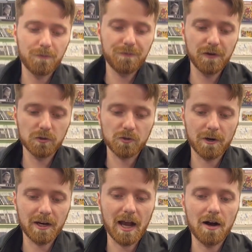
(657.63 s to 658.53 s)

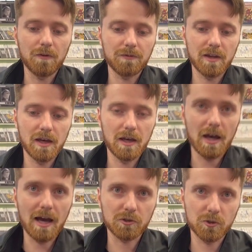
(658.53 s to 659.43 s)
filtering out the
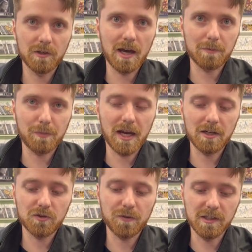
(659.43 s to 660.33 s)
extra deck
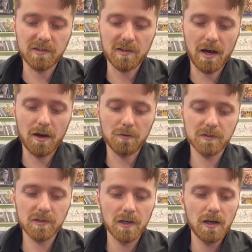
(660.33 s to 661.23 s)
banished face downs.